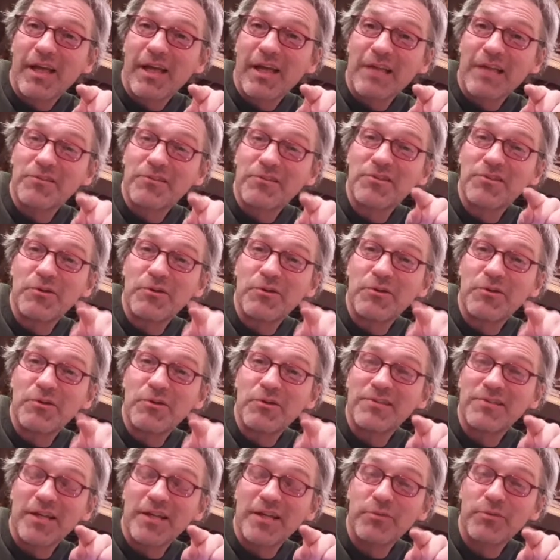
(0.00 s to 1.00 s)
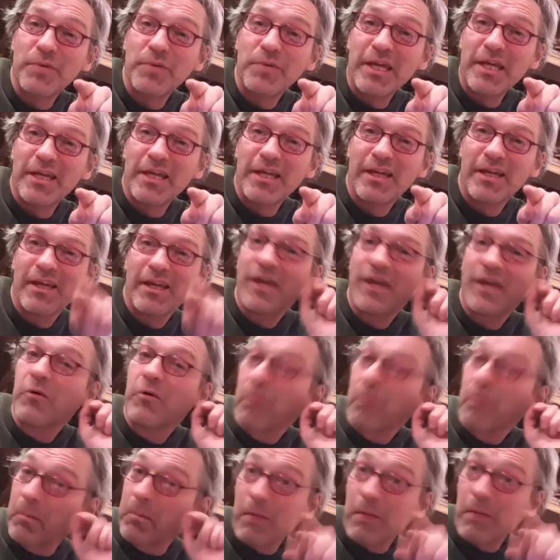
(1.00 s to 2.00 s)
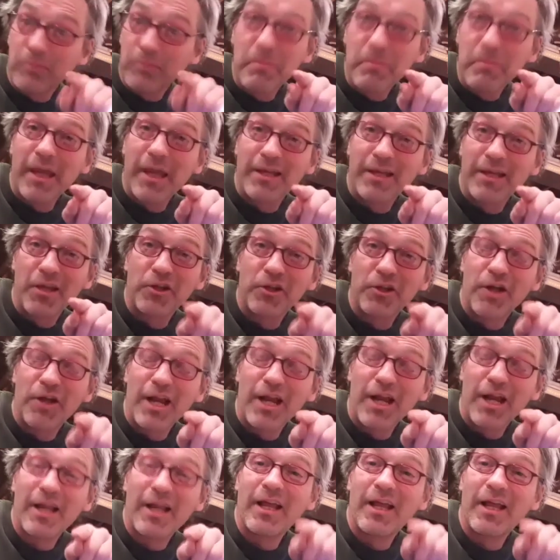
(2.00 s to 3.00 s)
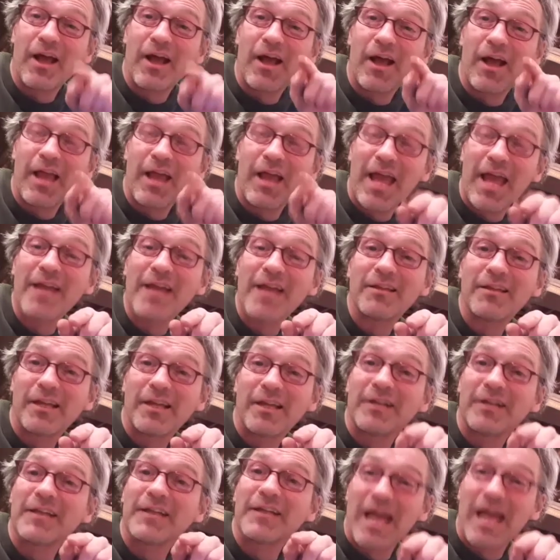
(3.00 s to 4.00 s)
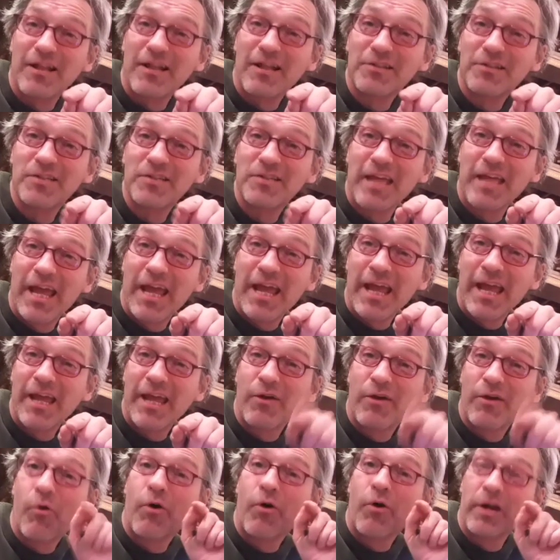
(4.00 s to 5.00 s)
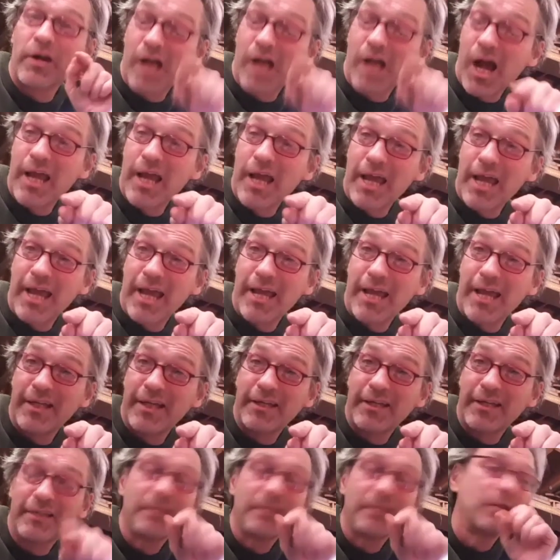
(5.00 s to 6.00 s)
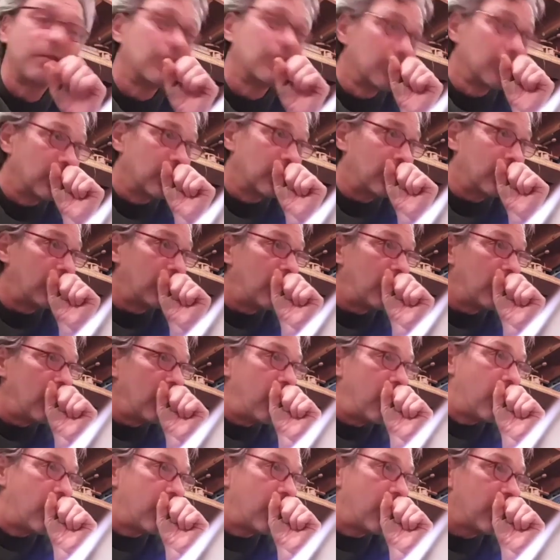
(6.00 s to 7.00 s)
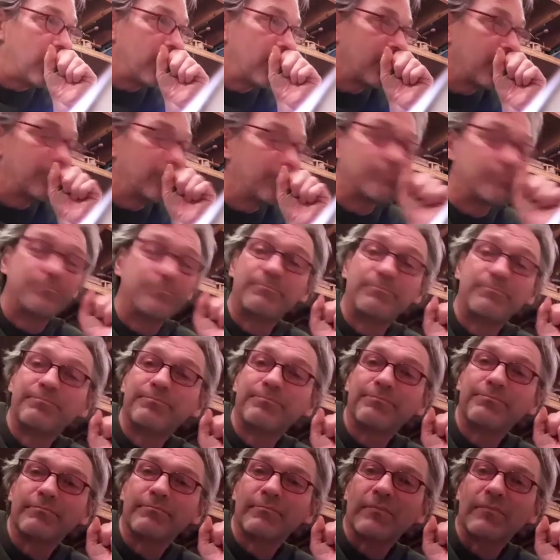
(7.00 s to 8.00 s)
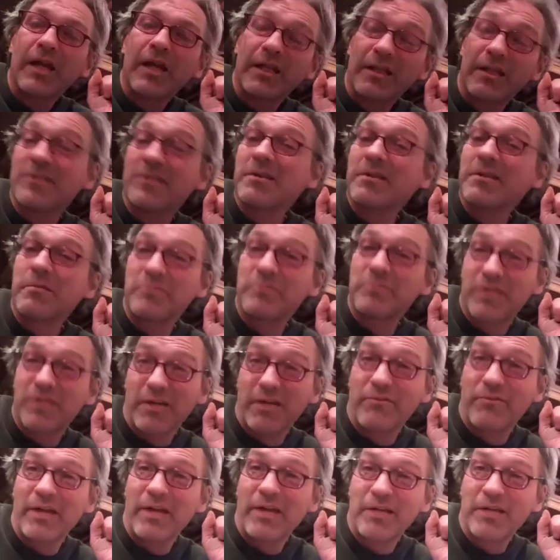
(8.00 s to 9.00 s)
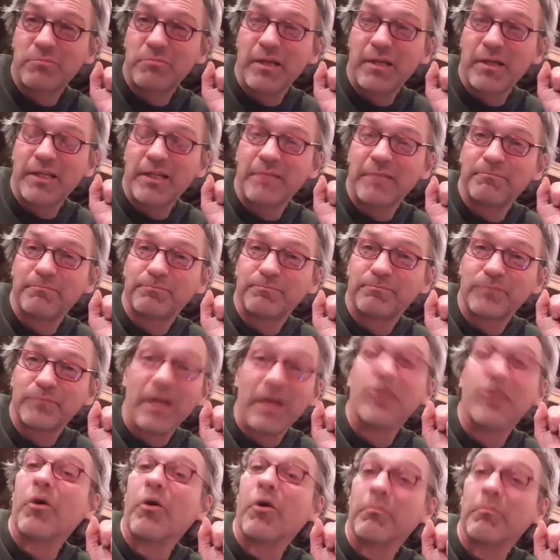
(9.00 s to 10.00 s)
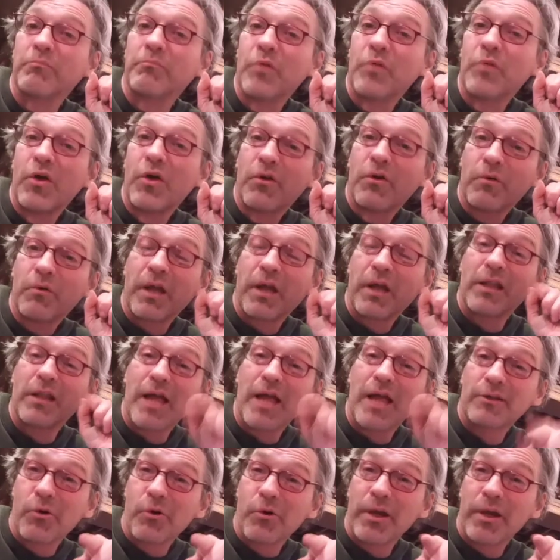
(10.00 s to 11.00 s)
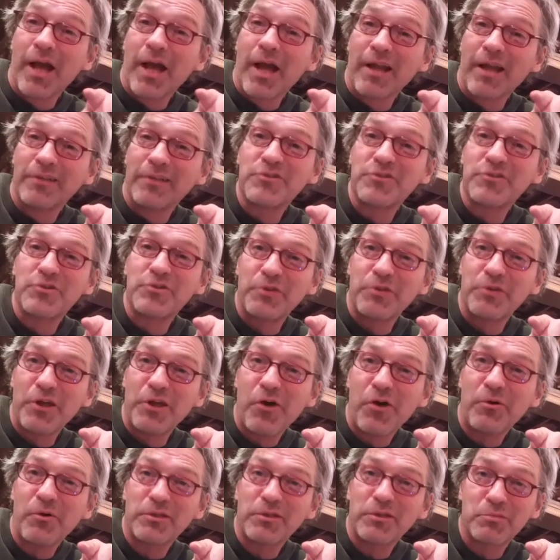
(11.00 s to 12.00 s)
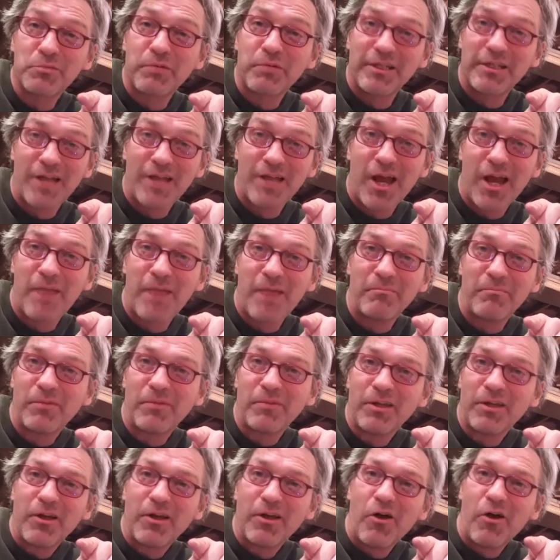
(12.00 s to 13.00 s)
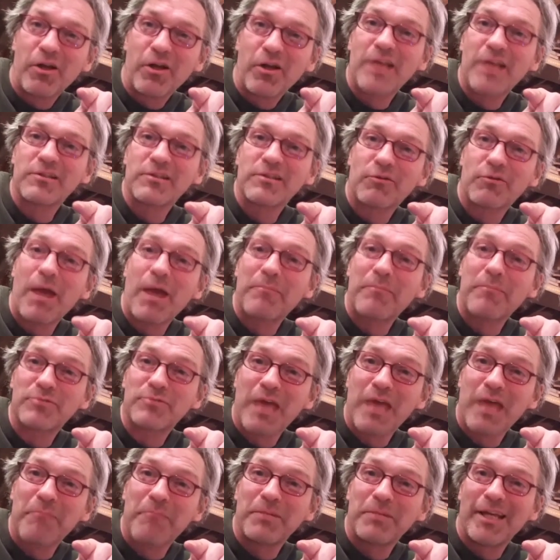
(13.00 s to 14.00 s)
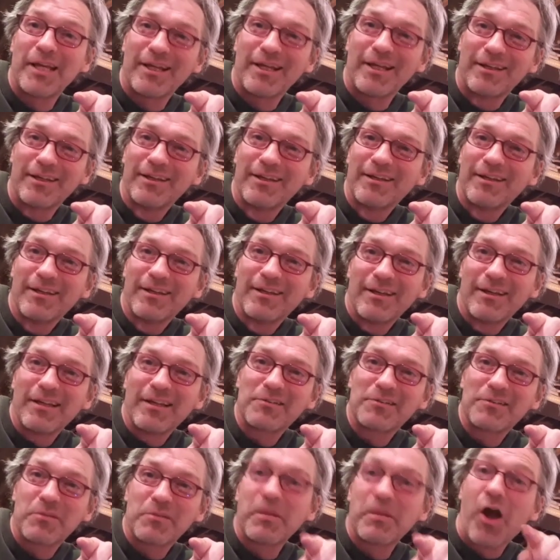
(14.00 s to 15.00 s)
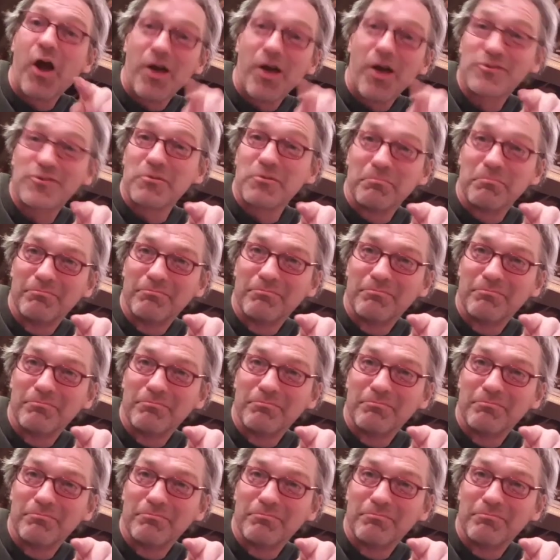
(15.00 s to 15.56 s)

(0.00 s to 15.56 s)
See you guys next week. We'll probably make another uh, egg, like a galaxy egg or an eye egg. um, unless I'm sick of eggs by then. I don't know. We've got a lot going on at the studio. It's springtime. All kinds of crap's happening. It's going to be awesome.